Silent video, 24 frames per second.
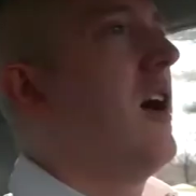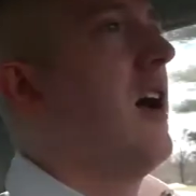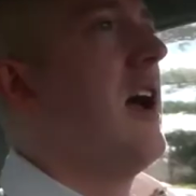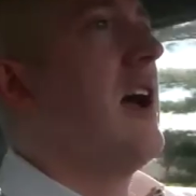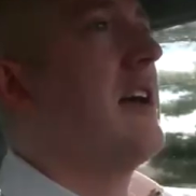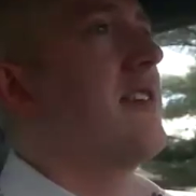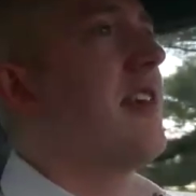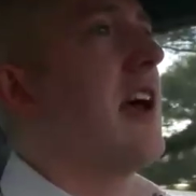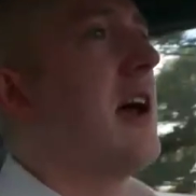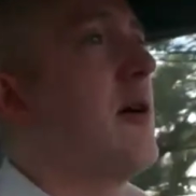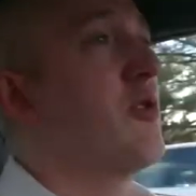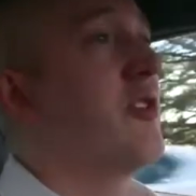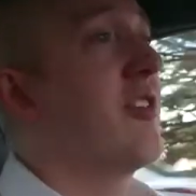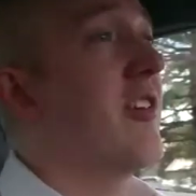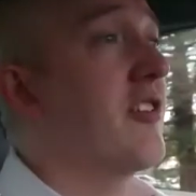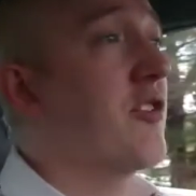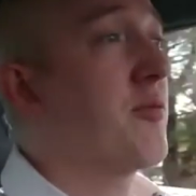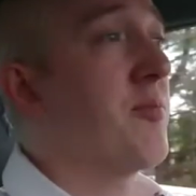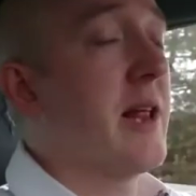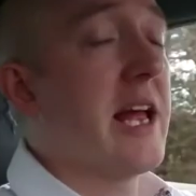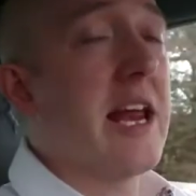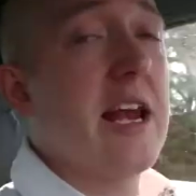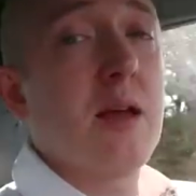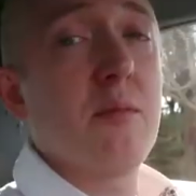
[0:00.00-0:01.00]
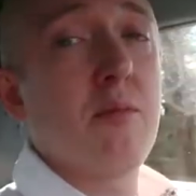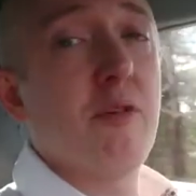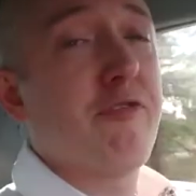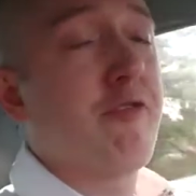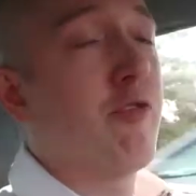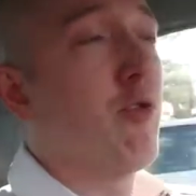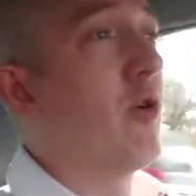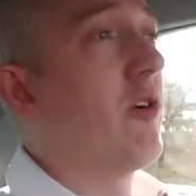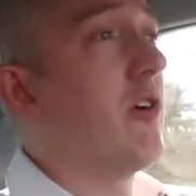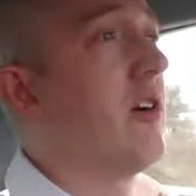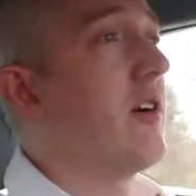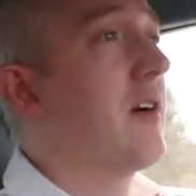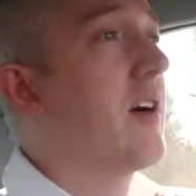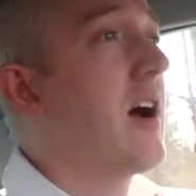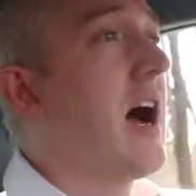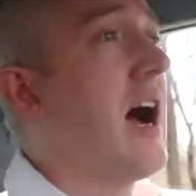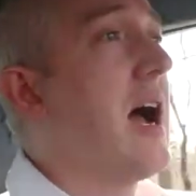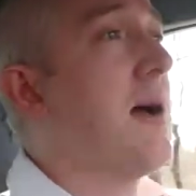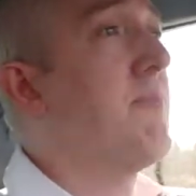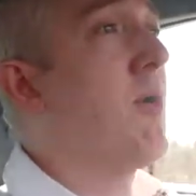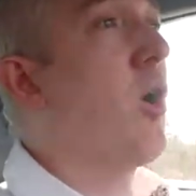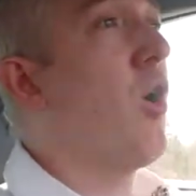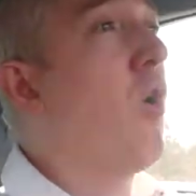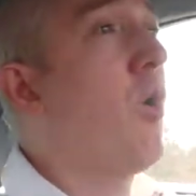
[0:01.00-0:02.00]
As I was explaining before,
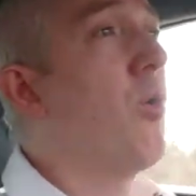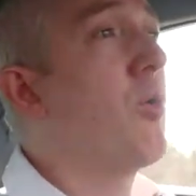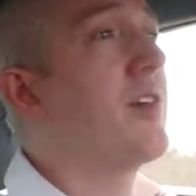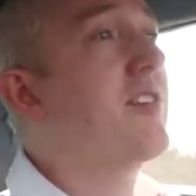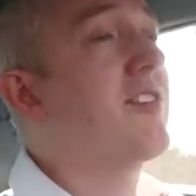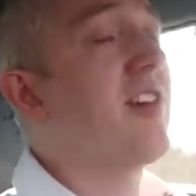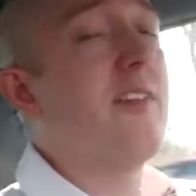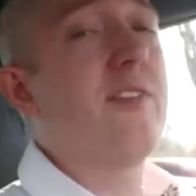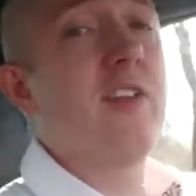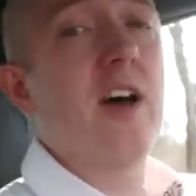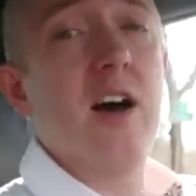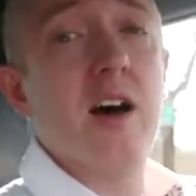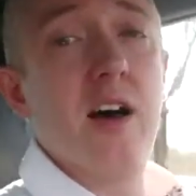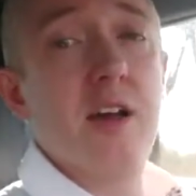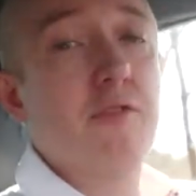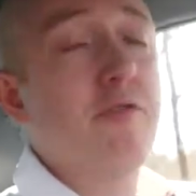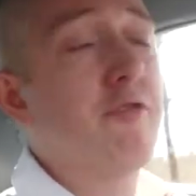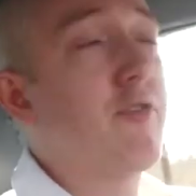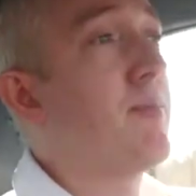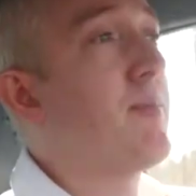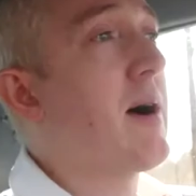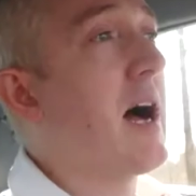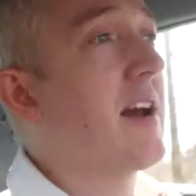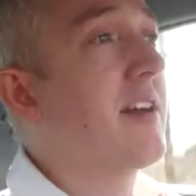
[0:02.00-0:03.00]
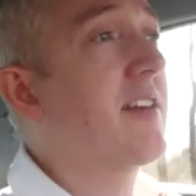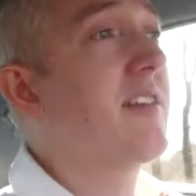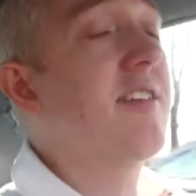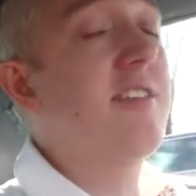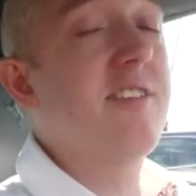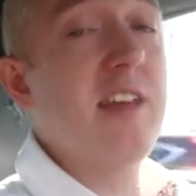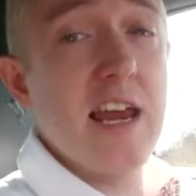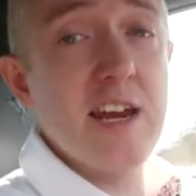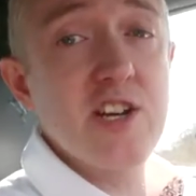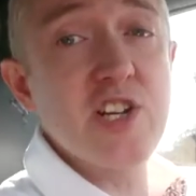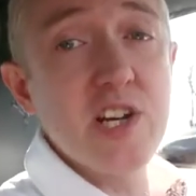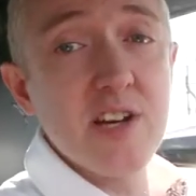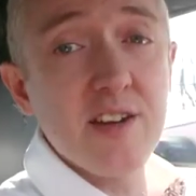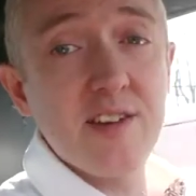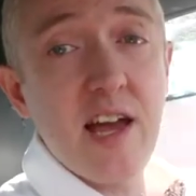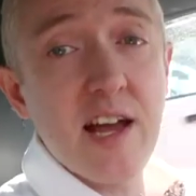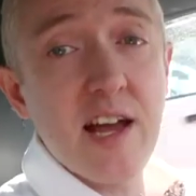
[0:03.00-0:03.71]
I'm always on the hunt for monetization